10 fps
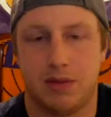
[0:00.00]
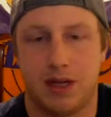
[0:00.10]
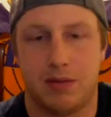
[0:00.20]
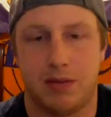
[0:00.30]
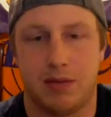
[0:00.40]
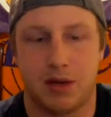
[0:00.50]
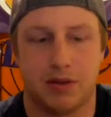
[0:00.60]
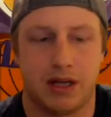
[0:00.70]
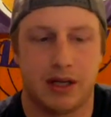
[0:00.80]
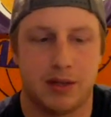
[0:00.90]
made him a better
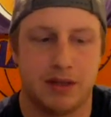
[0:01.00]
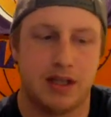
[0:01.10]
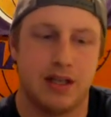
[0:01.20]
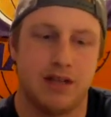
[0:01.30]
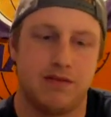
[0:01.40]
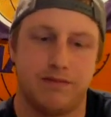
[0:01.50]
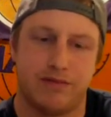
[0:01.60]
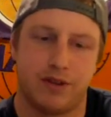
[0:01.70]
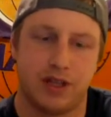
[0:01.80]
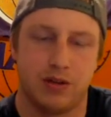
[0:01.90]
player. But they didn't
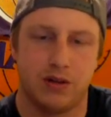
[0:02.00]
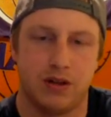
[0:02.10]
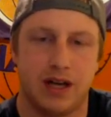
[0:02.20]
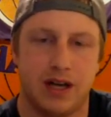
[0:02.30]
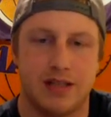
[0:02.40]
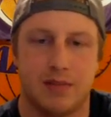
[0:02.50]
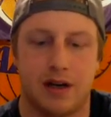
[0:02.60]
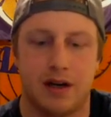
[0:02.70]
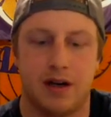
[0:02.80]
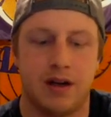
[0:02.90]
fully utilize him
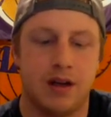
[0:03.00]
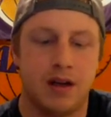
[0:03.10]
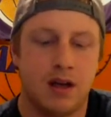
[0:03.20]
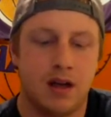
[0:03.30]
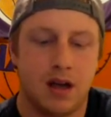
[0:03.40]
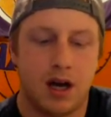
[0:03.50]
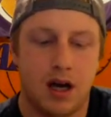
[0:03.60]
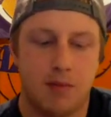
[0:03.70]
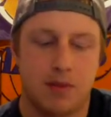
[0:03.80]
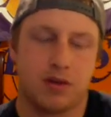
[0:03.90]
there.
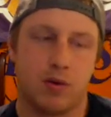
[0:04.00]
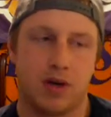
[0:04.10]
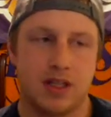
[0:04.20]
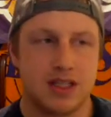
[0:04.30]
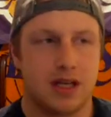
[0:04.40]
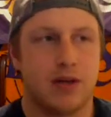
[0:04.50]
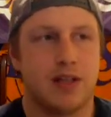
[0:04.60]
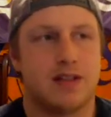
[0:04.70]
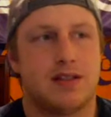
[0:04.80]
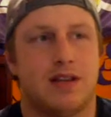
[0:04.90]
But the one
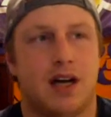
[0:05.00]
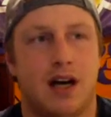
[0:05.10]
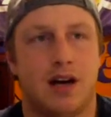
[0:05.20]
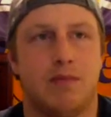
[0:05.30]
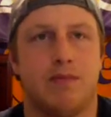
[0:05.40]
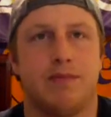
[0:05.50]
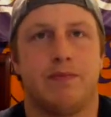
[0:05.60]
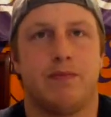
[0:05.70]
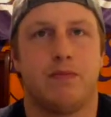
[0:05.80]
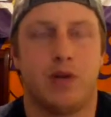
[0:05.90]
sequence
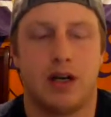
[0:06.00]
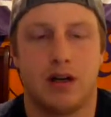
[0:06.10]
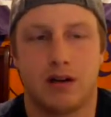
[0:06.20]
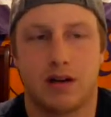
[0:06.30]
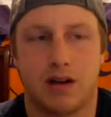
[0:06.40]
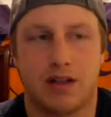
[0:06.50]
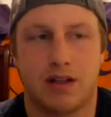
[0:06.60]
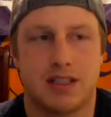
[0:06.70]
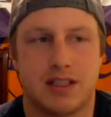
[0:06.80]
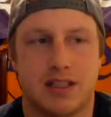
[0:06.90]
where Cauley
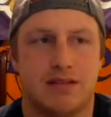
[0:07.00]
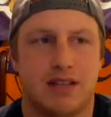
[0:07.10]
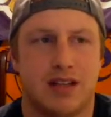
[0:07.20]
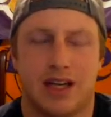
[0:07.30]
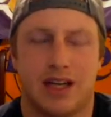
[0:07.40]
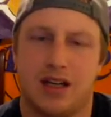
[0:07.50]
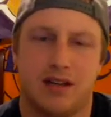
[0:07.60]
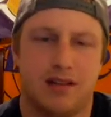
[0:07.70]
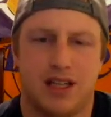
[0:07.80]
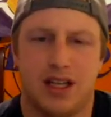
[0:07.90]
Stein hit
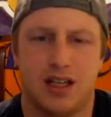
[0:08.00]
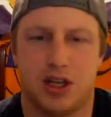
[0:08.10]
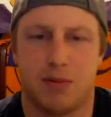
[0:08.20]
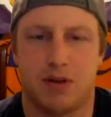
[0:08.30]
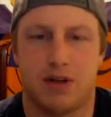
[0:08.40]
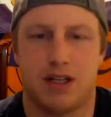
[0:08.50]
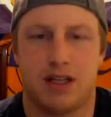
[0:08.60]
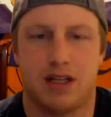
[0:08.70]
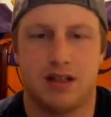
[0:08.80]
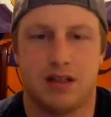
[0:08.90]
a jumper, and
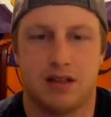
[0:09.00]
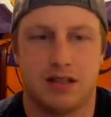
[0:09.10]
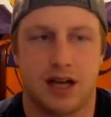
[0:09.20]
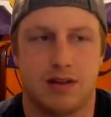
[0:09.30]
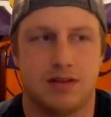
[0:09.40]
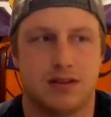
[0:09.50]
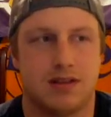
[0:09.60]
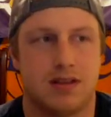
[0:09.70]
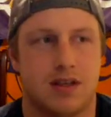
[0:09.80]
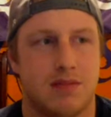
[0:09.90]
then
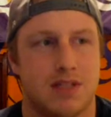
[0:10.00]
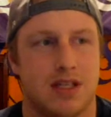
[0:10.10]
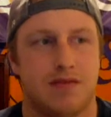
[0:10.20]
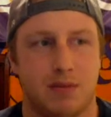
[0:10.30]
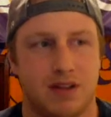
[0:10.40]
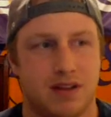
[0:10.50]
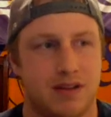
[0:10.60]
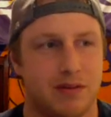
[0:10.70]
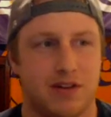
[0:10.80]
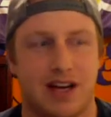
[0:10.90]
Towns comes in from
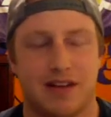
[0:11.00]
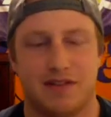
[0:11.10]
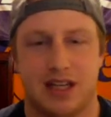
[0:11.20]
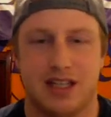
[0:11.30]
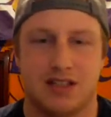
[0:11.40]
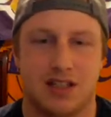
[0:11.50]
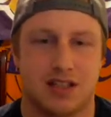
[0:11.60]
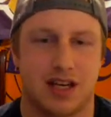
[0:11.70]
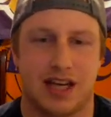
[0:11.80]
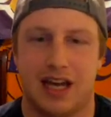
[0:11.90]
the left, and he's
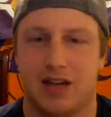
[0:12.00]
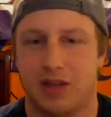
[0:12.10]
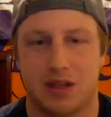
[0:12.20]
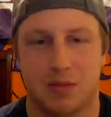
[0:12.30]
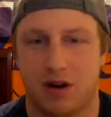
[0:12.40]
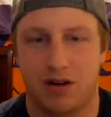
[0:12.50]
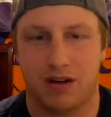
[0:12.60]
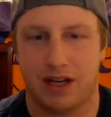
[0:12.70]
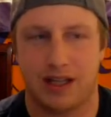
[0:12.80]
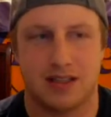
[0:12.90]
just like handling the ball
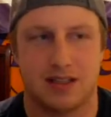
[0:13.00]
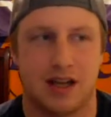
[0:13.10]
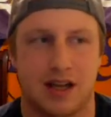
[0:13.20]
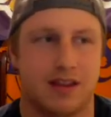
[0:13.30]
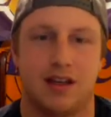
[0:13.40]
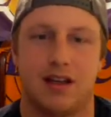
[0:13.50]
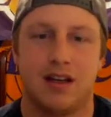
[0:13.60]
like it's nothing.